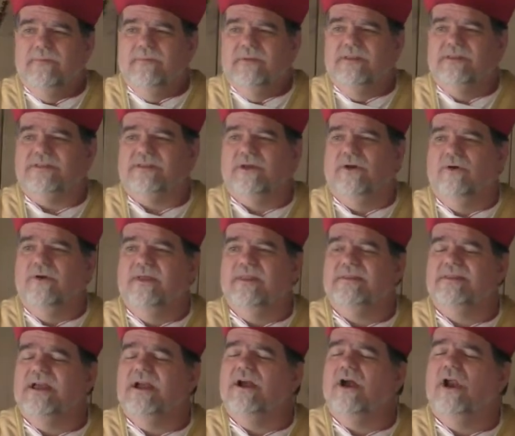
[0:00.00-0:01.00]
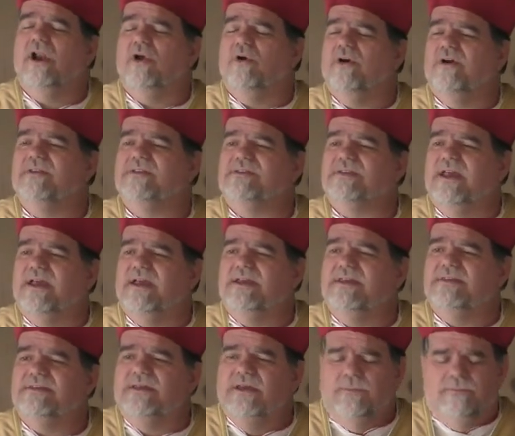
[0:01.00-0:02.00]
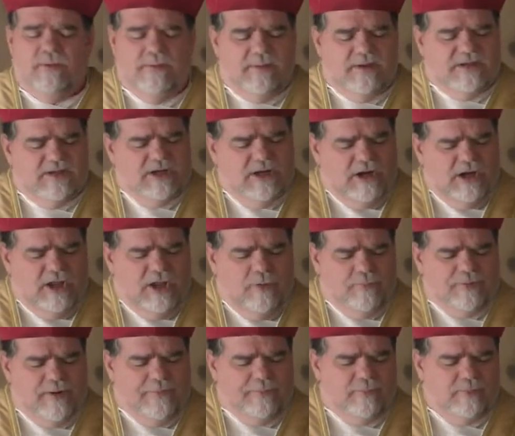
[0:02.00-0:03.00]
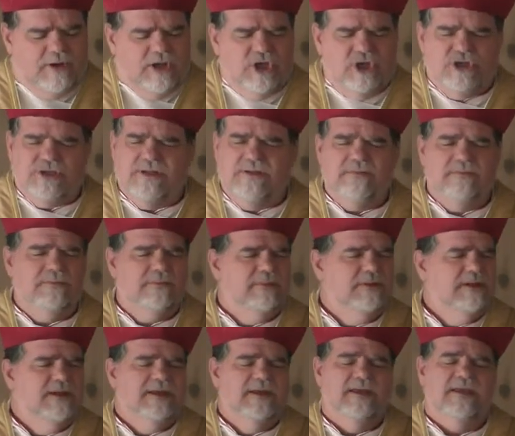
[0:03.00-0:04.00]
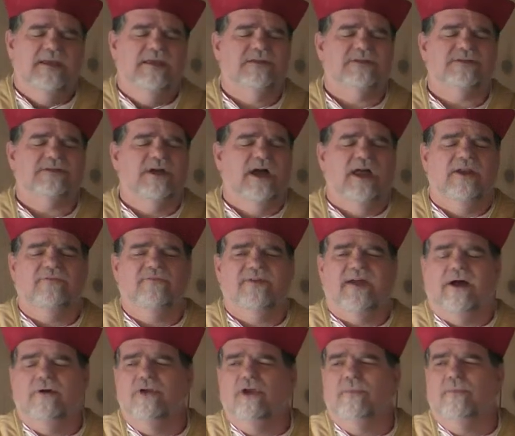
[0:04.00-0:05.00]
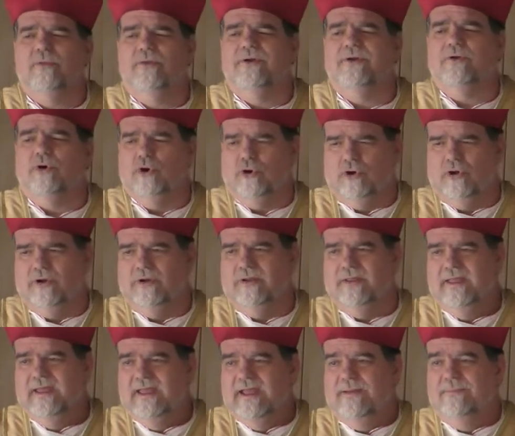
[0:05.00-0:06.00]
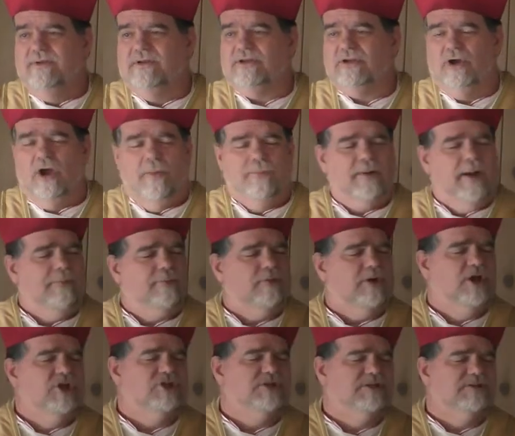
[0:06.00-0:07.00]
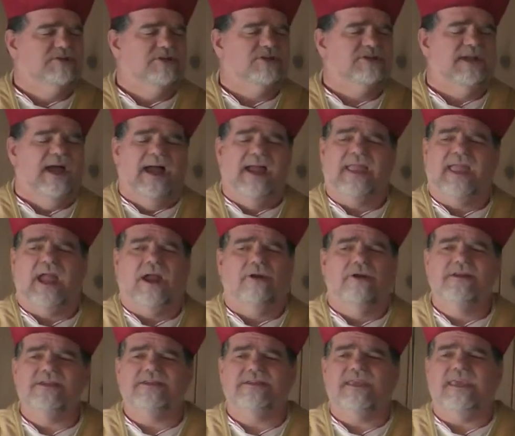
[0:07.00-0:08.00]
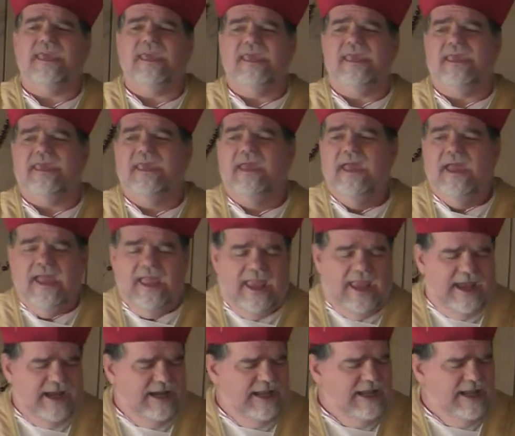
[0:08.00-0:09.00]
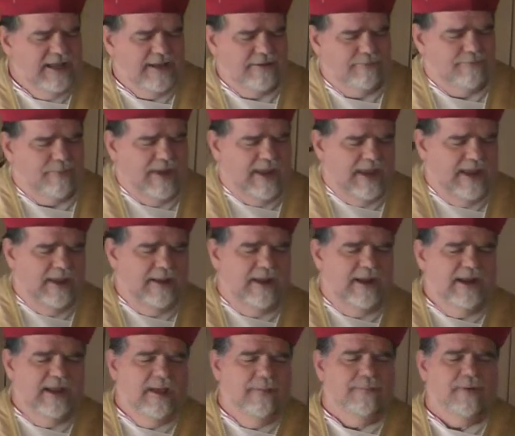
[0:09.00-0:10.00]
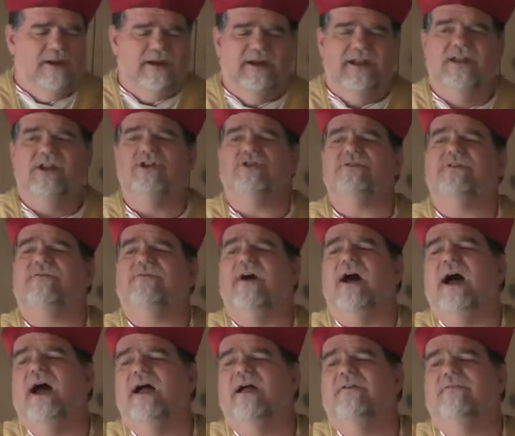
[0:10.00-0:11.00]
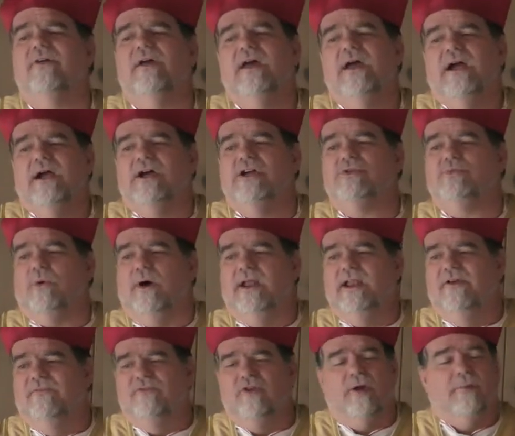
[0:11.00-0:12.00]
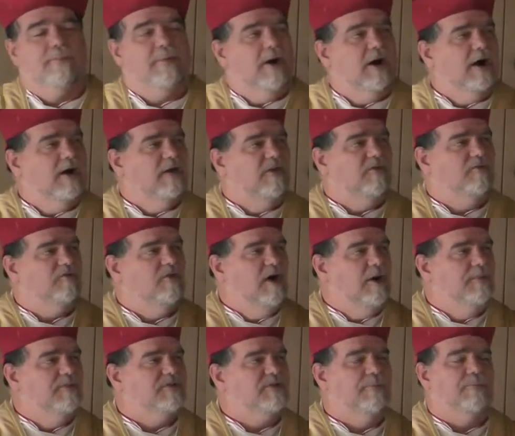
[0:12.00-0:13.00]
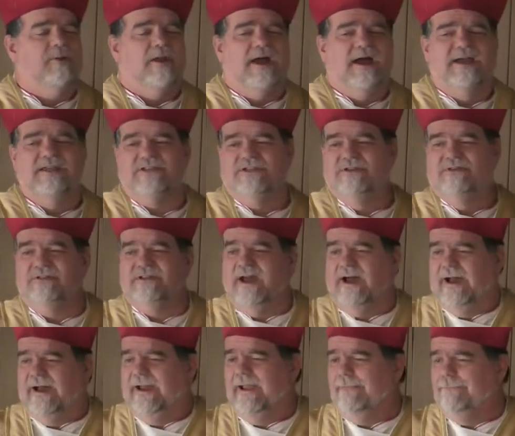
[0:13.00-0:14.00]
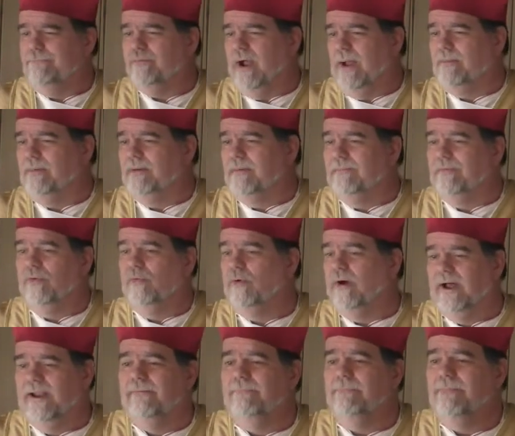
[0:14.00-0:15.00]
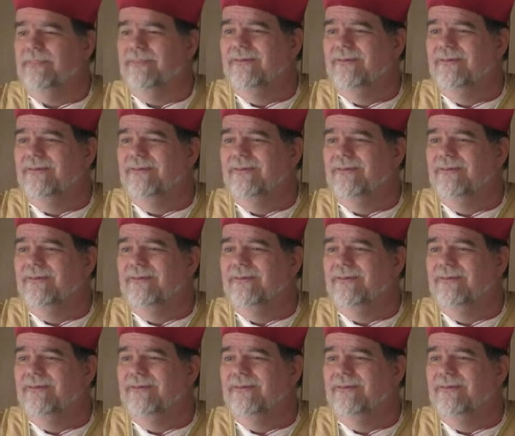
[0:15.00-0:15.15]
And so there our Lord says, but material preparation is not valuable at all. And material preparation does not guarantee any ability to survive. Because what if your barn is filled with supplies and you die? Problem number one.